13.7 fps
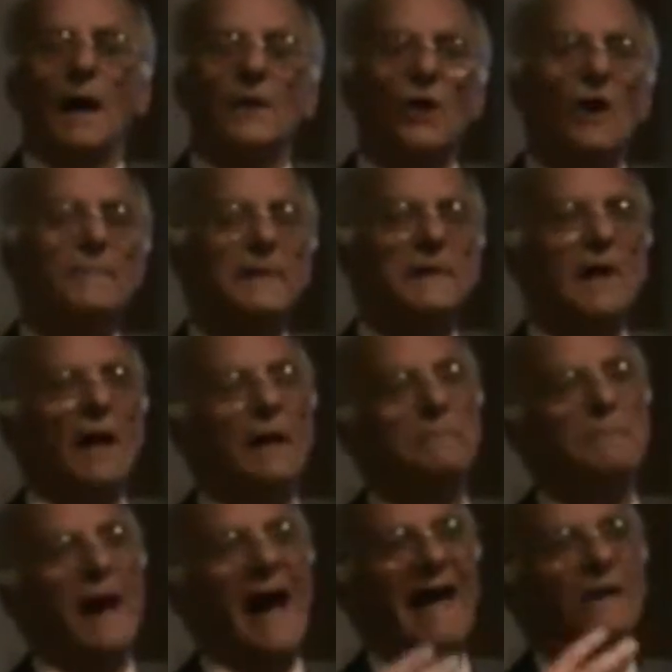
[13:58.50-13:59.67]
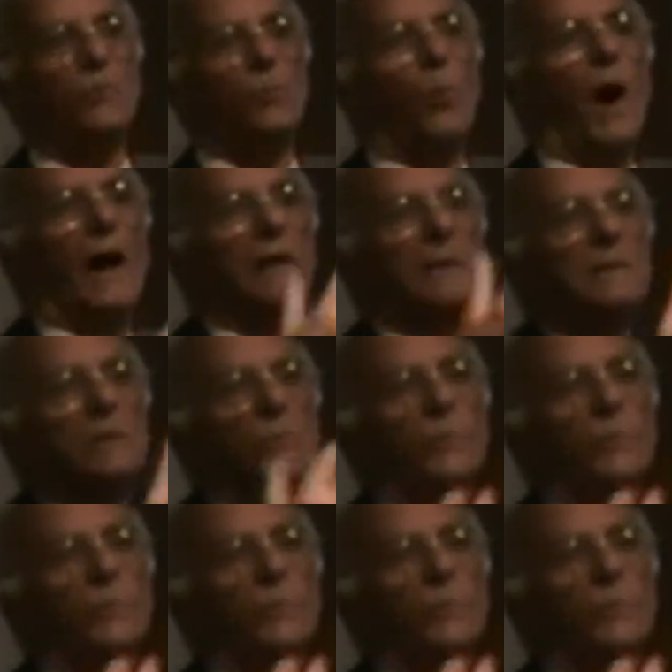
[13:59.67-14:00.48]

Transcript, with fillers: And I became at one